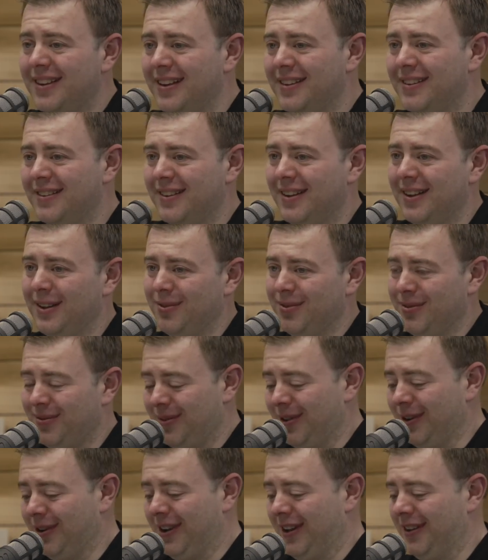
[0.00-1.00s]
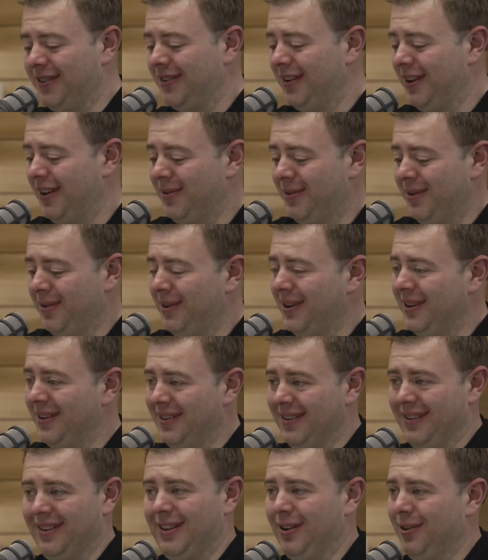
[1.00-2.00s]
It's what we
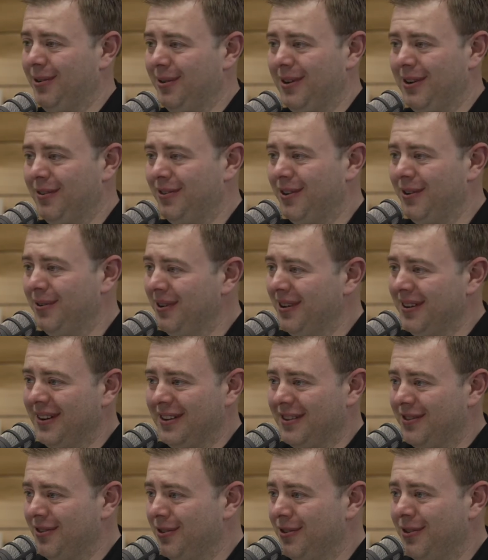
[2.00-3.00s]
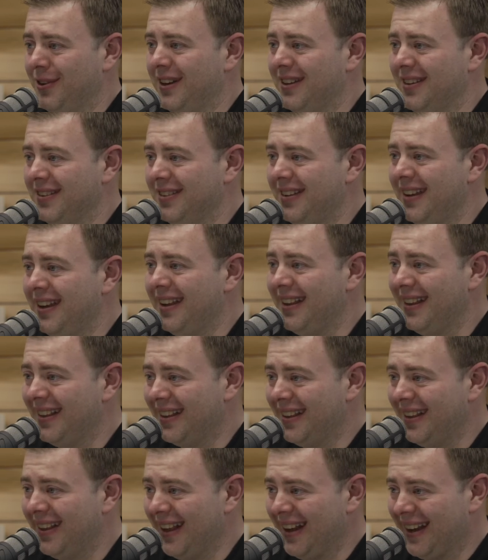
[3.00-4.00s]
love doing it. It's just great to see
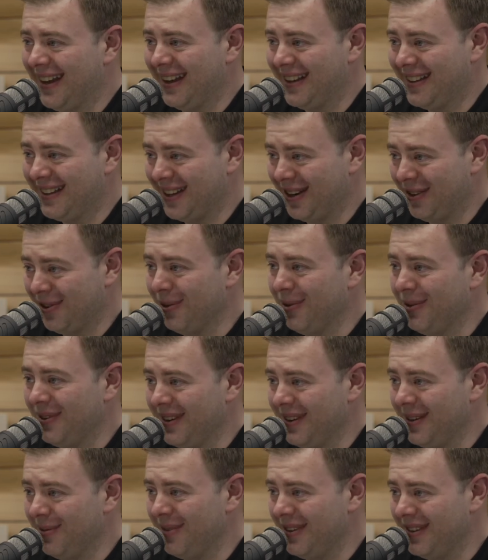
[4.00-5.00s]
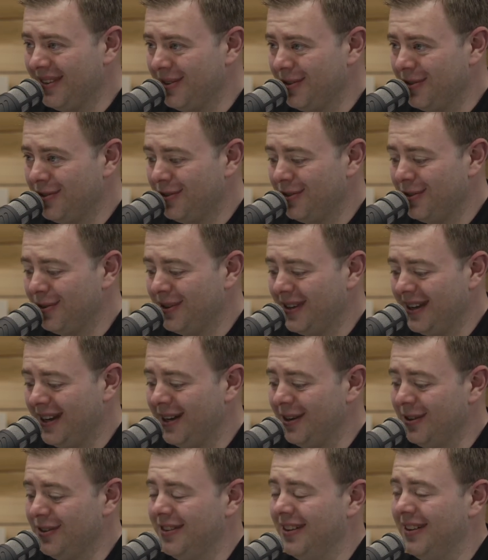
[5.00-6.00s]
the growth of the business through the
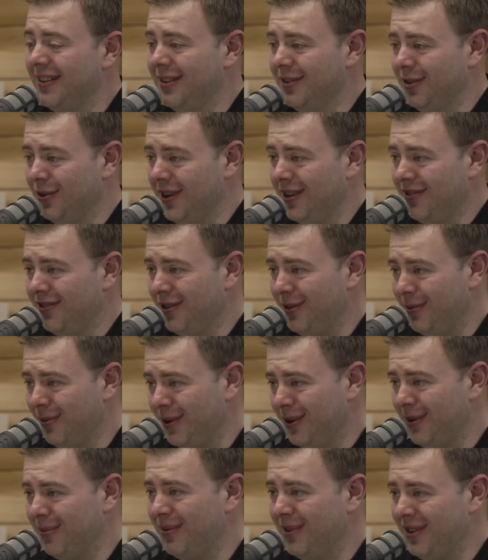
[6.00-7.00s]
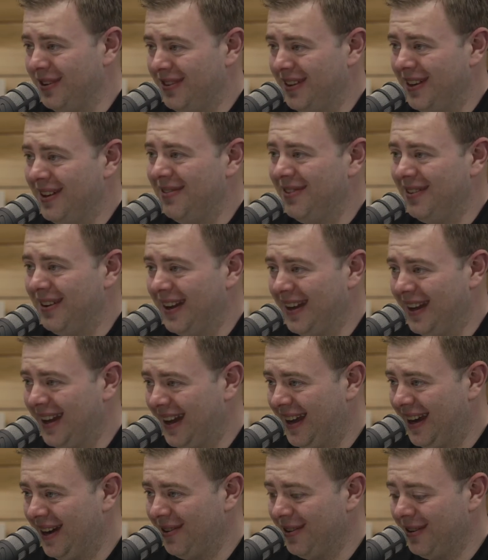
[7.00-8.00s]
years, and it's great fun working with yourself, Greg and
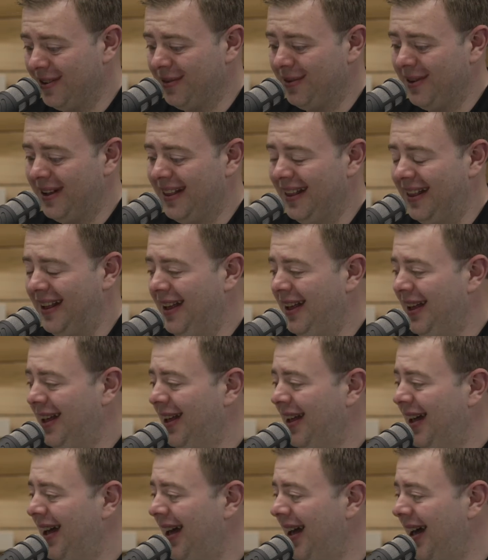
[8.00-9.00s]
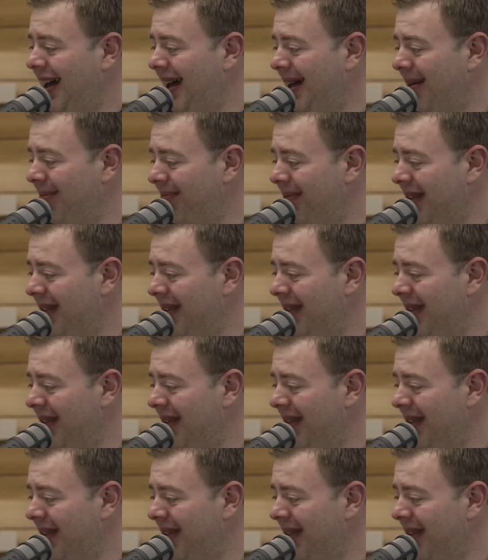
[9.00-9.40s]
Kieran as well. Yeah.